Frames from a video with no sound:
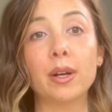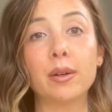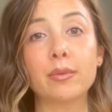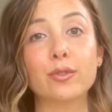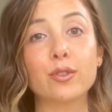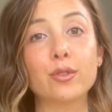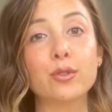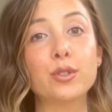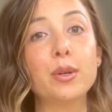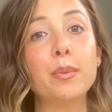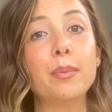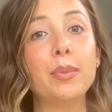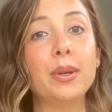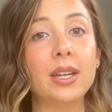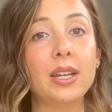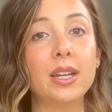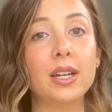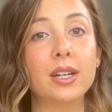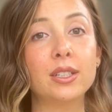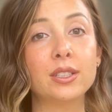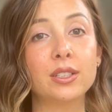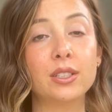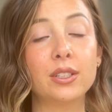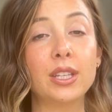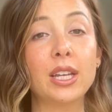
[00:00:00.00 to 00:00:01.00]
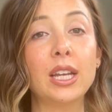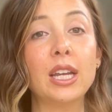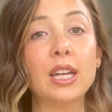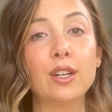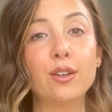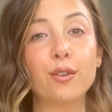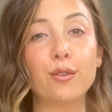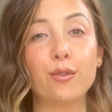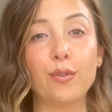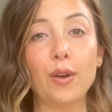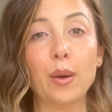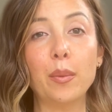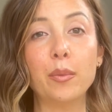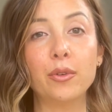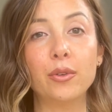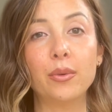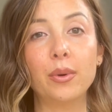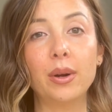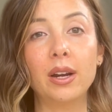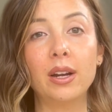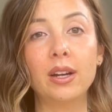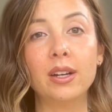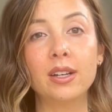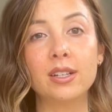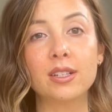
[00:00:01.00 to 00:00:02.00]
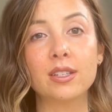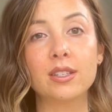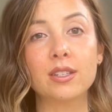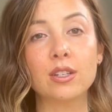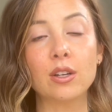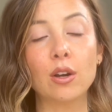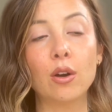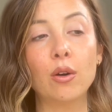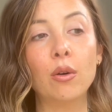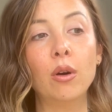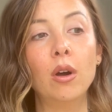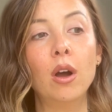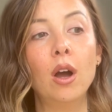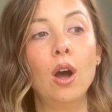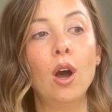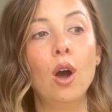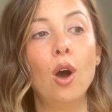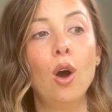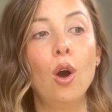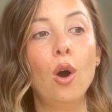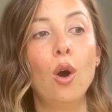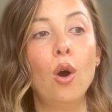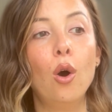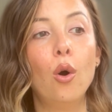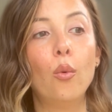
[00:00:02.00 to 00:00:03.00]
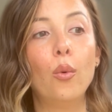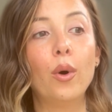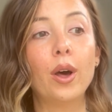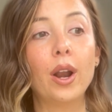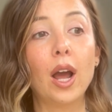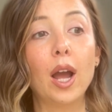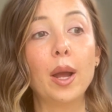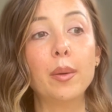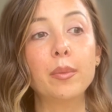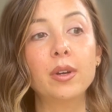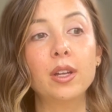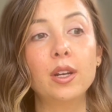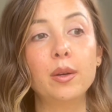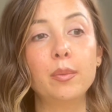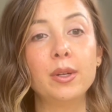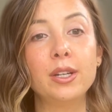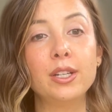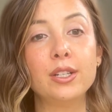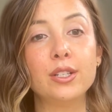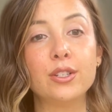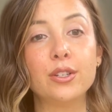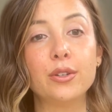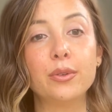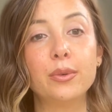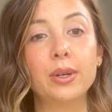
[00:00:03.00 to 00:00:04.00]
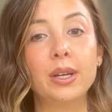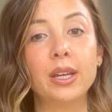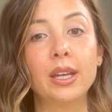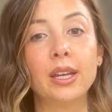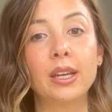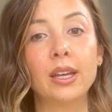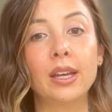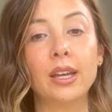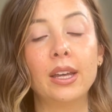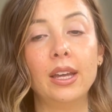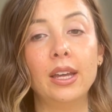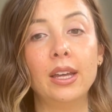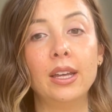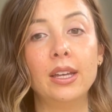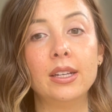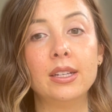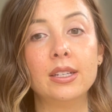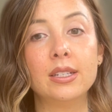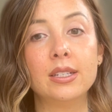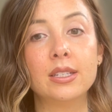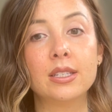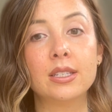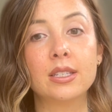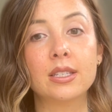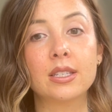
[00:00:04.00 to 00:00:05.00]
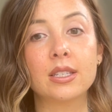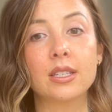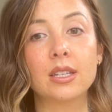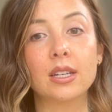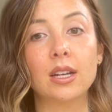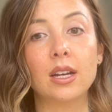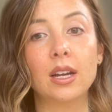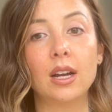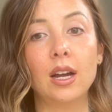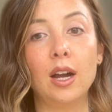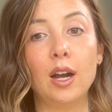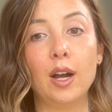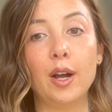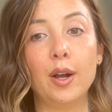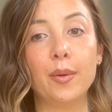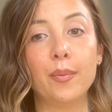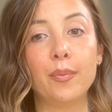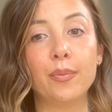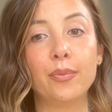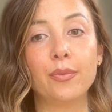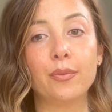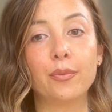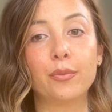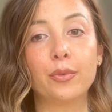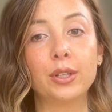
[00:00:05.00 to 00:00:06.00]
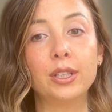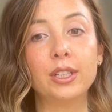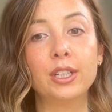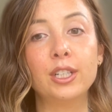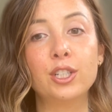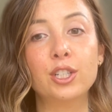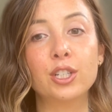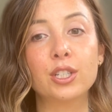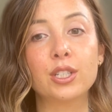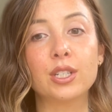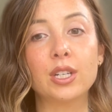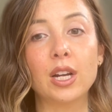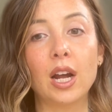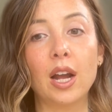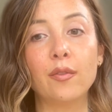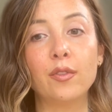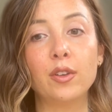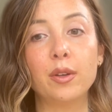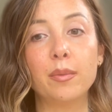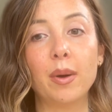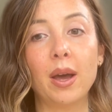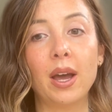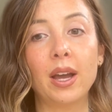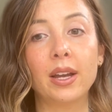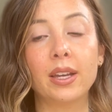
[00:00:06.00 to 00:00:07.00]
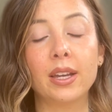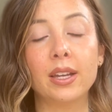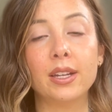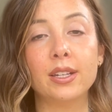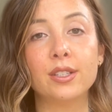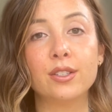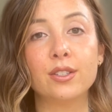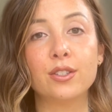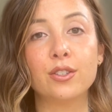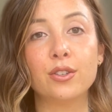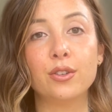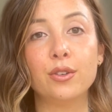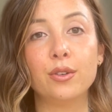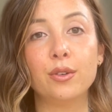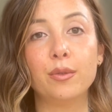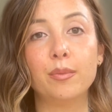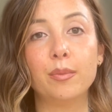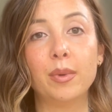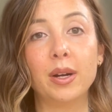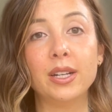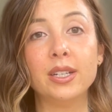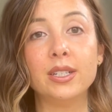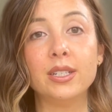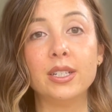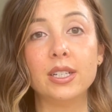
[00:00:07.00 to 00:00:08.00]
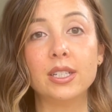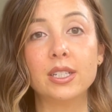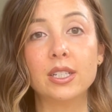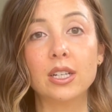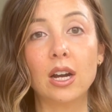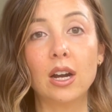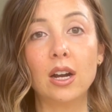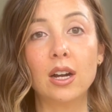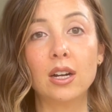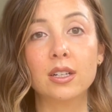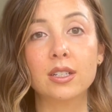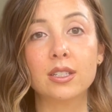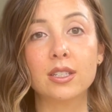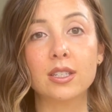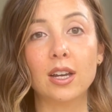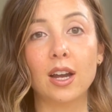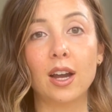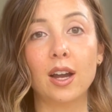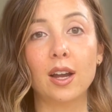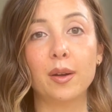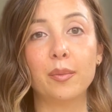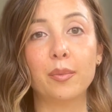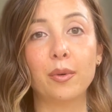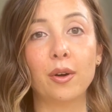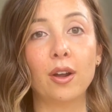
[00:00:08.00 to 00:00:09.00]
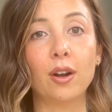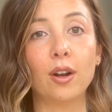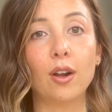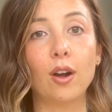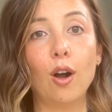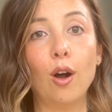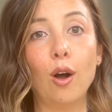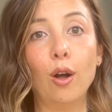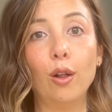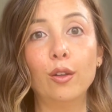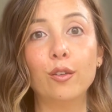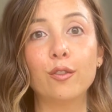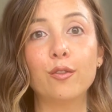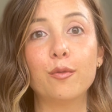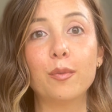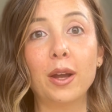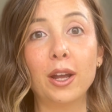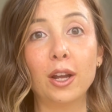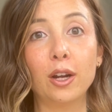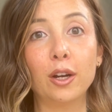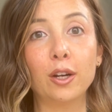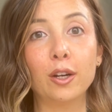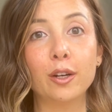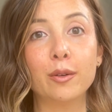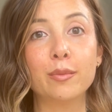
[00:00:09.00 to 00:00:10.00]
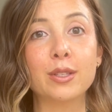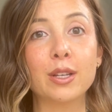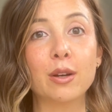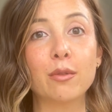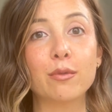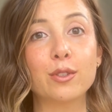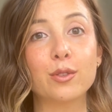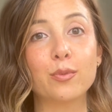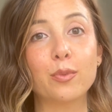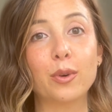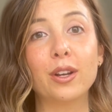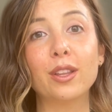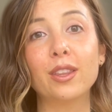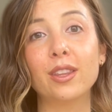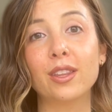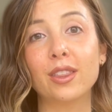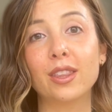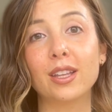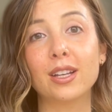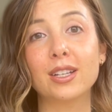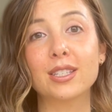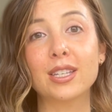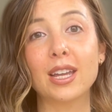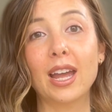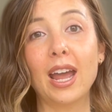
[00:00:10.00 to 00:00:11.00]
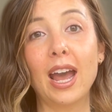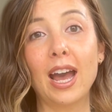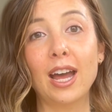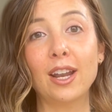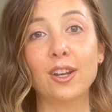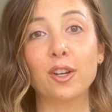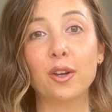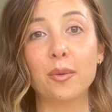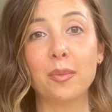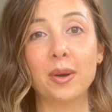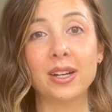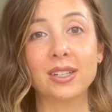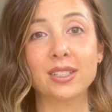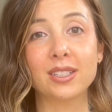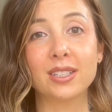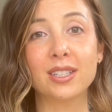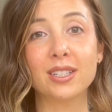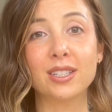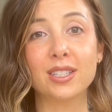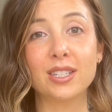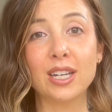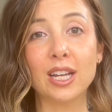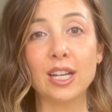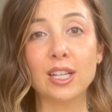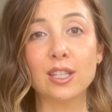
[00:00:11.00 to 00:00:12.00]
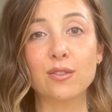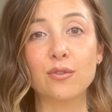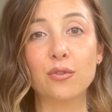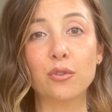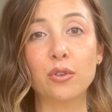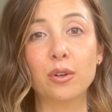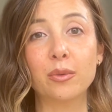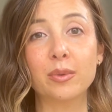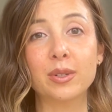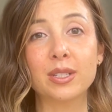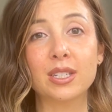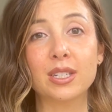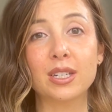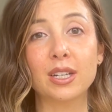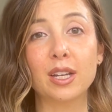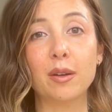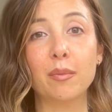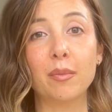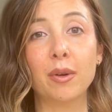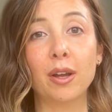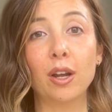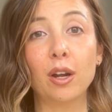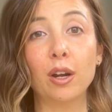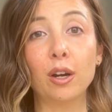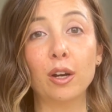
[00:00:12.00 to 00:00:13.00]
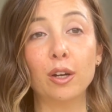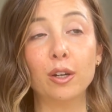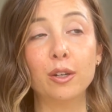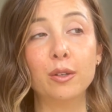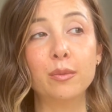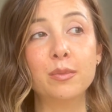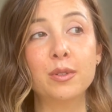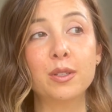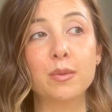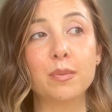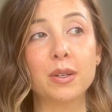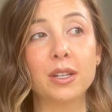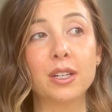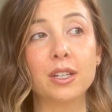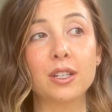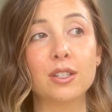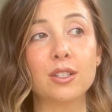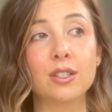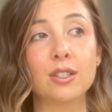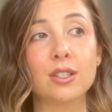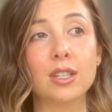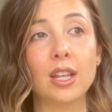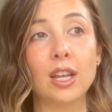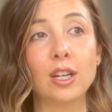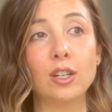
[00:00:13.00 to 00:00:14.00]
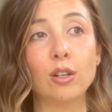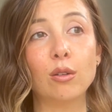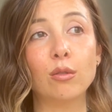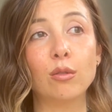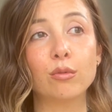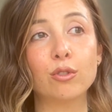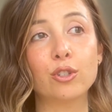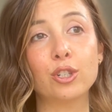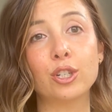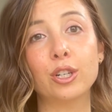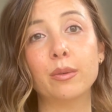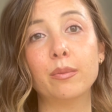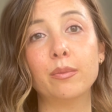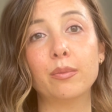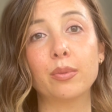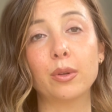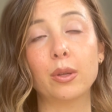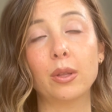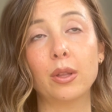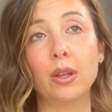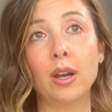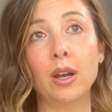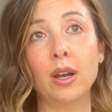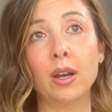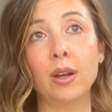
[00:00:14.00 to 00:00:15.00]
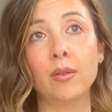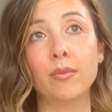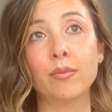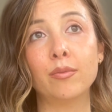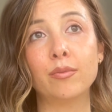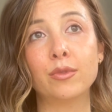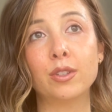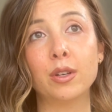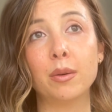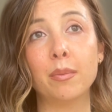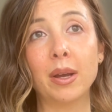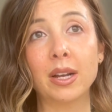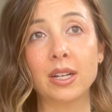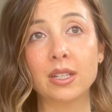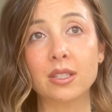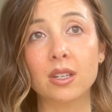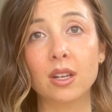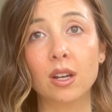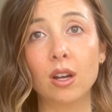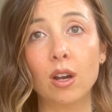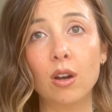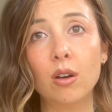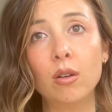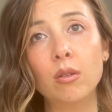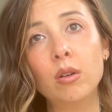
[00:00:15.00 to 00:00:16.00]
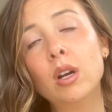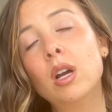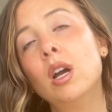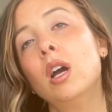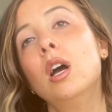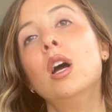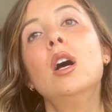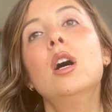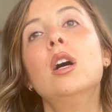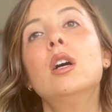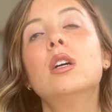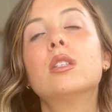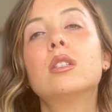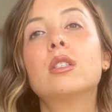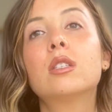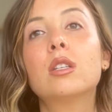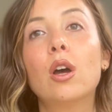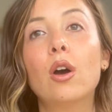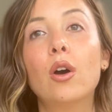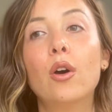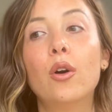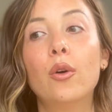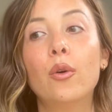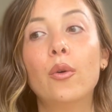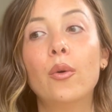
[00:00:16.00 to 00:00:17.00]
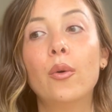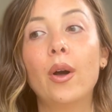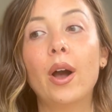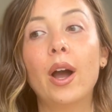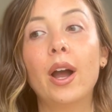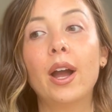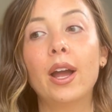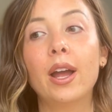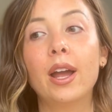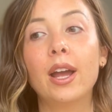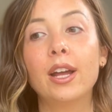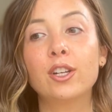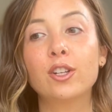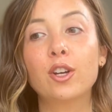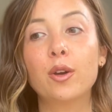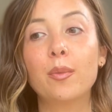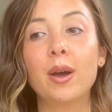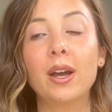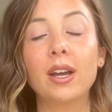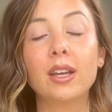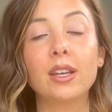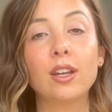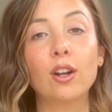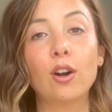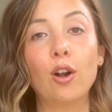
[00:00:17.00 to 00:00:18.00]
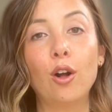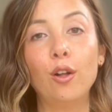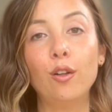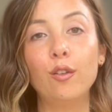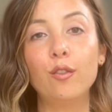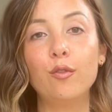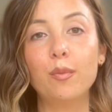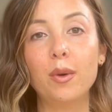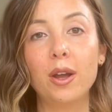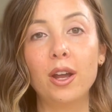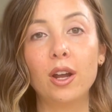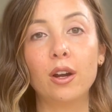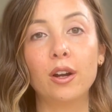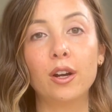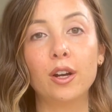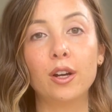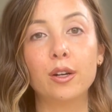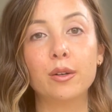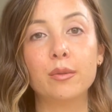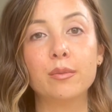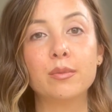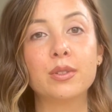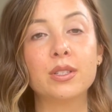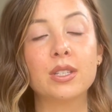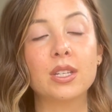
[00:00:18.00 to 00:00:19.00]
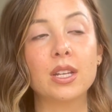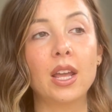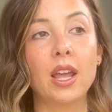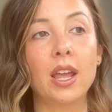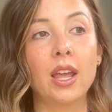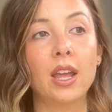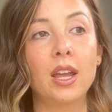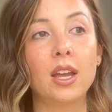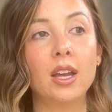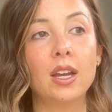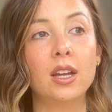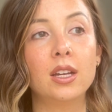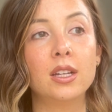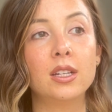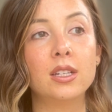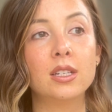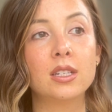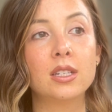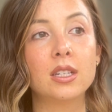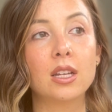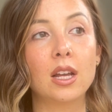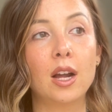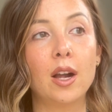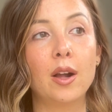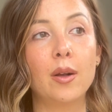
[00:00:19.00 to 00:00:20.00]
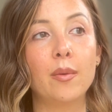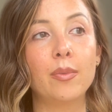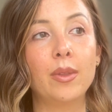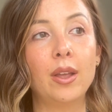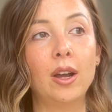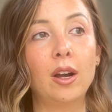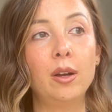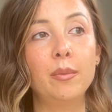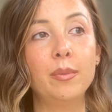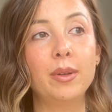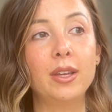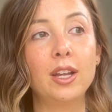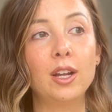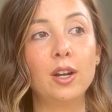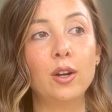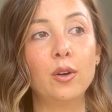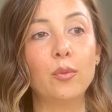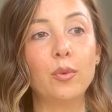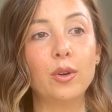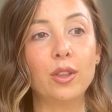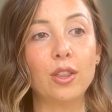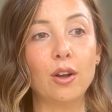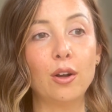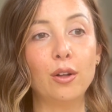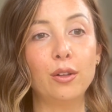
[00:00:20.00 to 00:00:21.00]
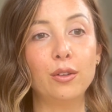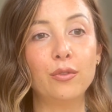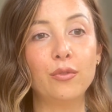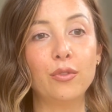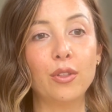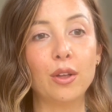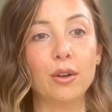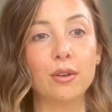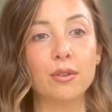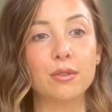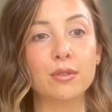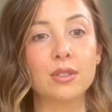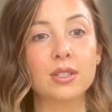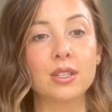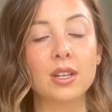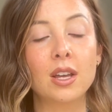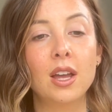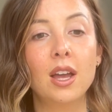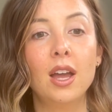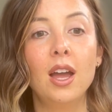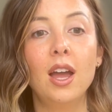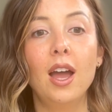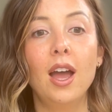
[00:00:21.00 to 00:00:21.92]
I'm supposed to be here until the end of February. So what I'm gonna be doing is really just diving back into my detox. I brought all of my herbs. That was one of the things I had to go back to the States for, was to get my herbs, because they don't ship to Mexico. So I had to go back and get all of my herbs, and now I'm here with all of those.